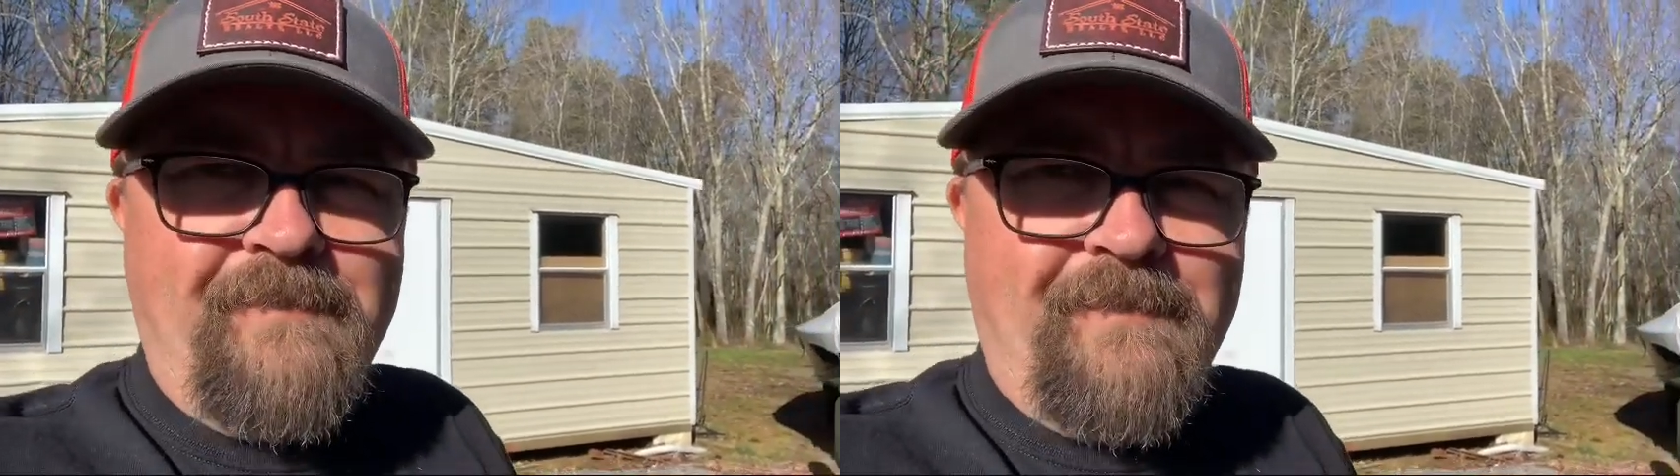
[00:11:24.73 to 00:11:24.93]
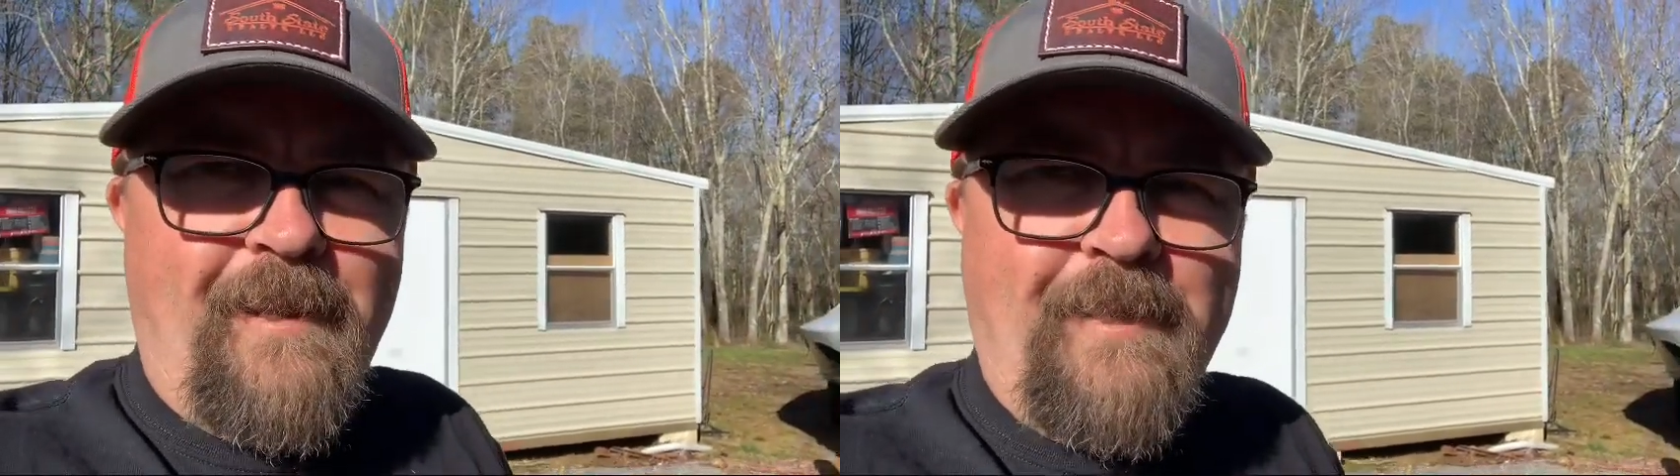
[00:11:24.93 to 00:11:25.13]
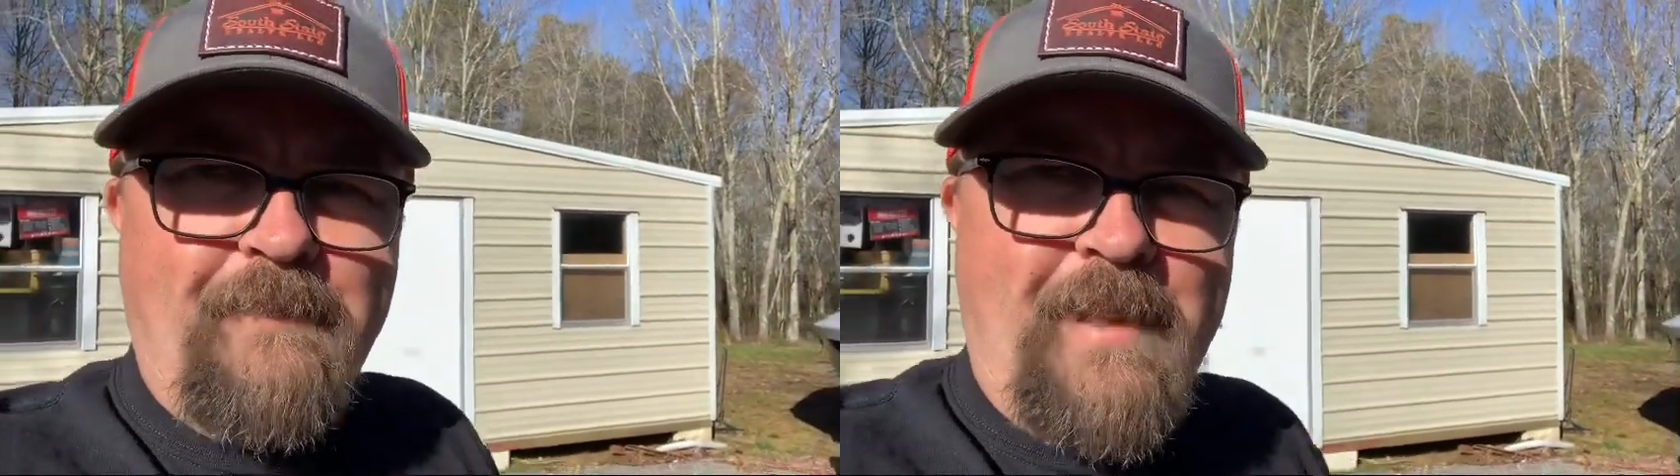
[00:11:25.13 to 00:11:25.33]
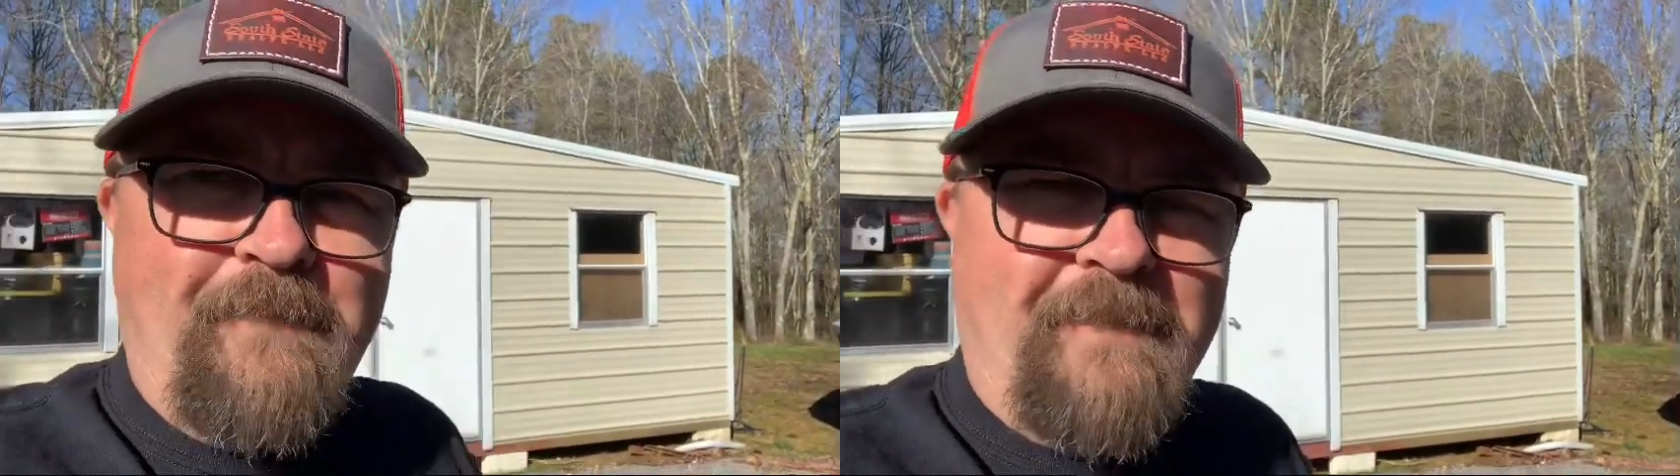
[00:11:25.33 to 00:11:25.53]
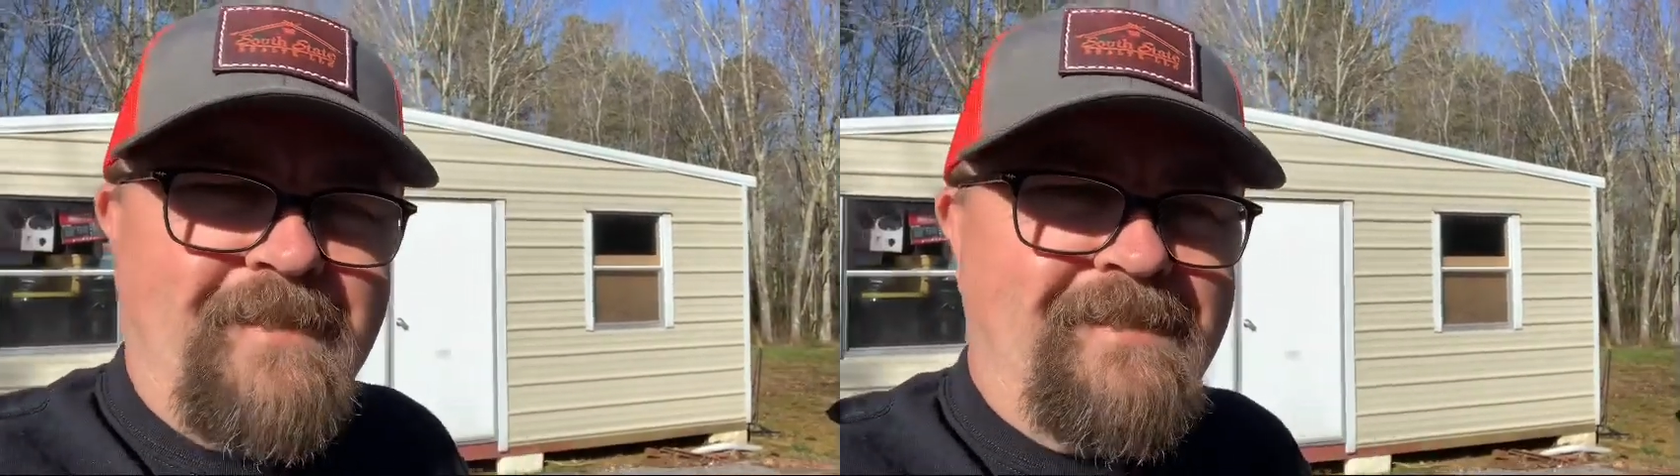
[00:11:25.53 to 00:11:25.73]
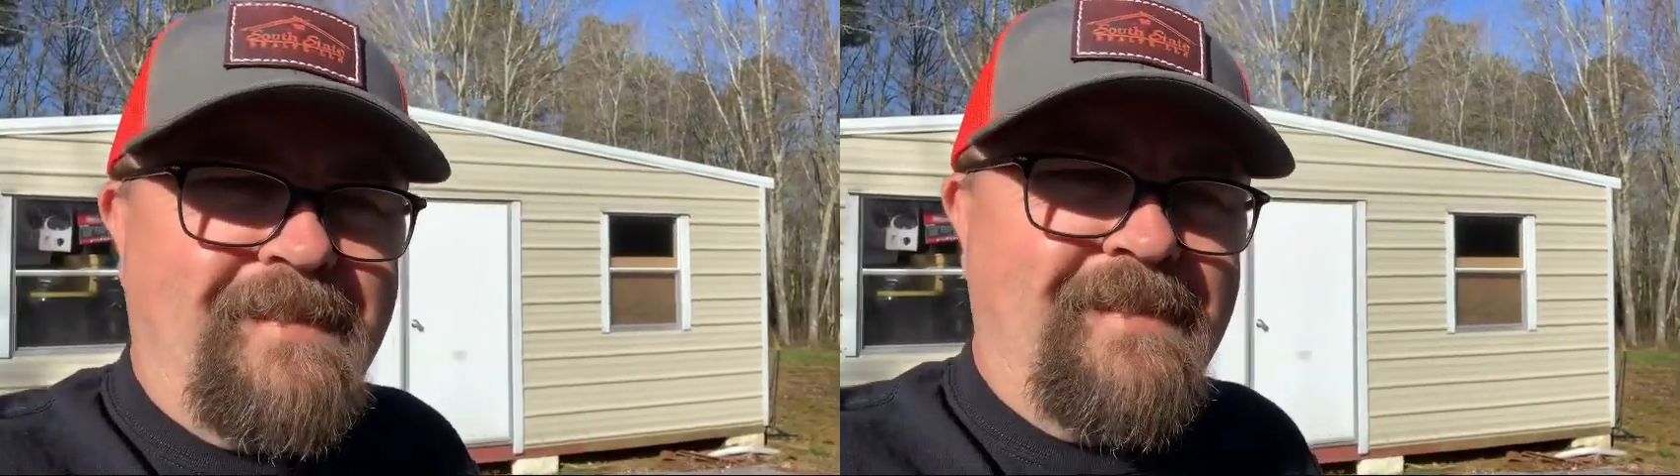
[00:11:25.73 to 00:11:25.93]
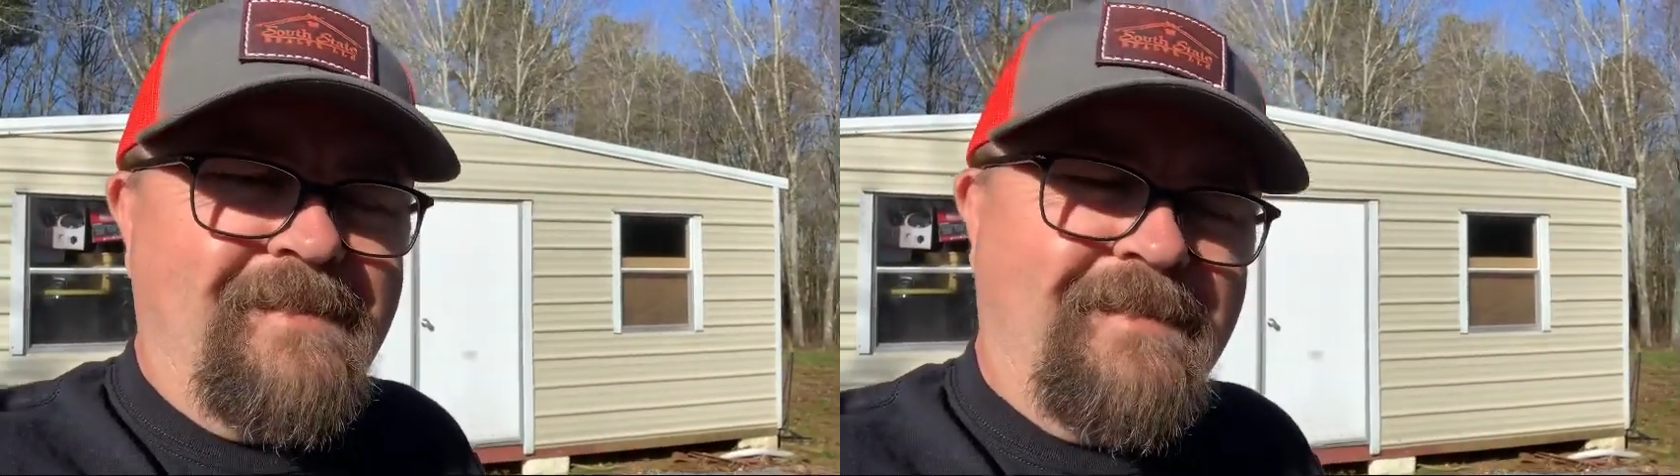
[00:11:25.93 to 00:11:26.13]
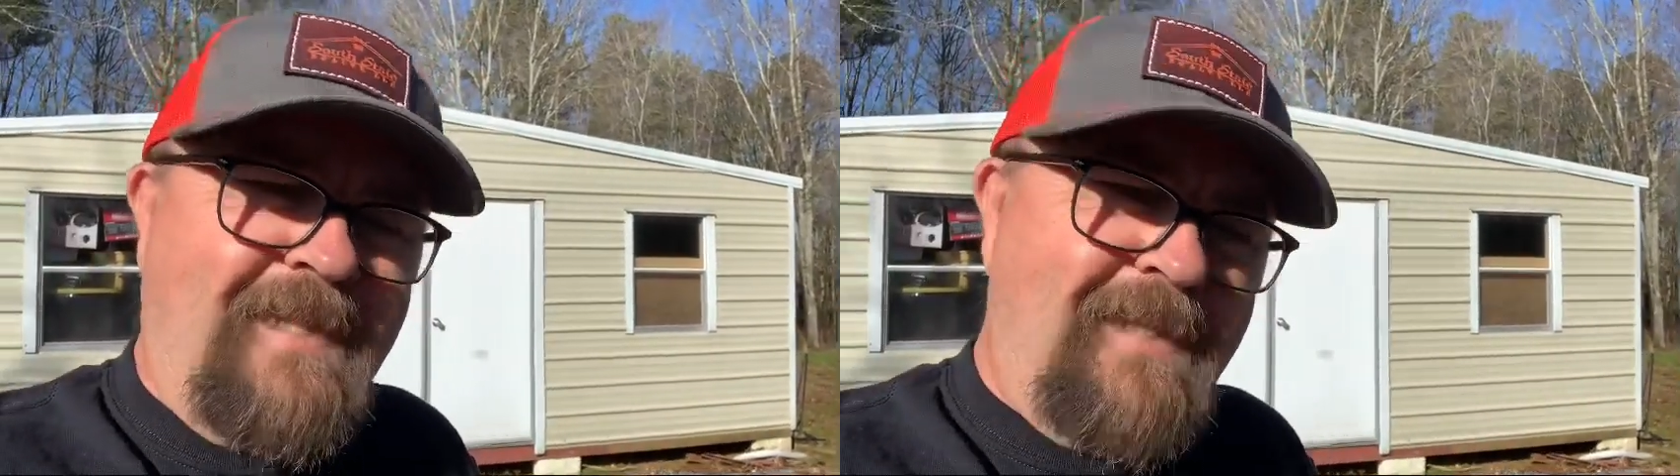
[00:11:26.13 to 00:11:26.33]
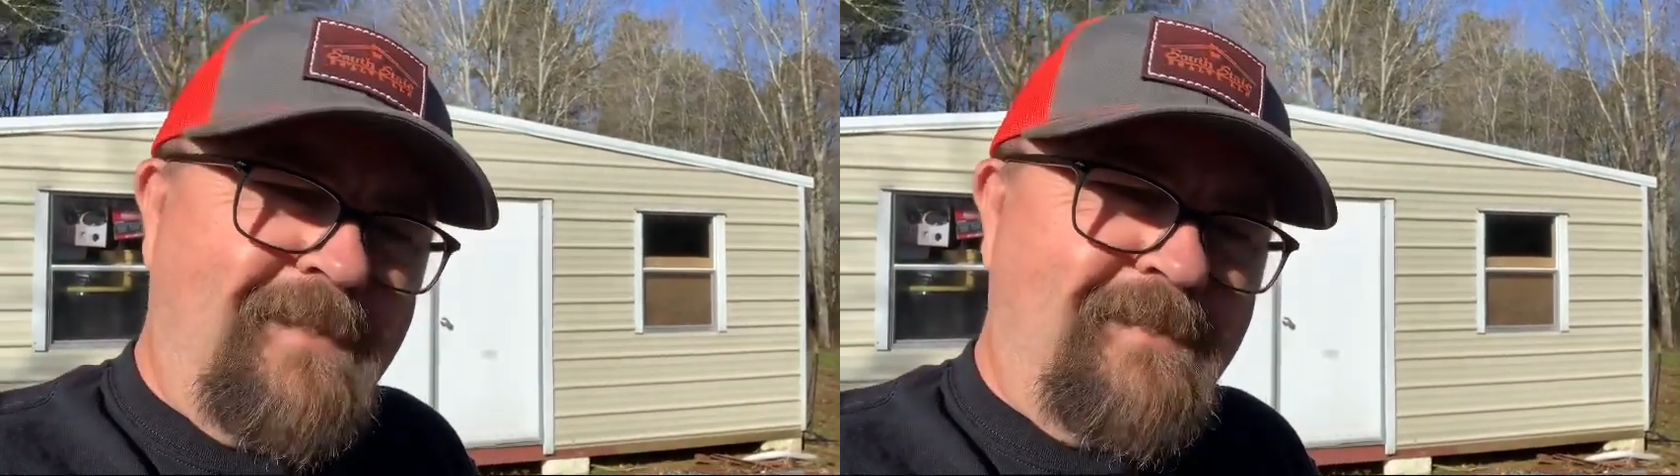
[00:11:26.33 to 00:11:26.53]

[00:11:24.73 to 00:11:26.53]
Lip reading: and a lot of memories. And yes,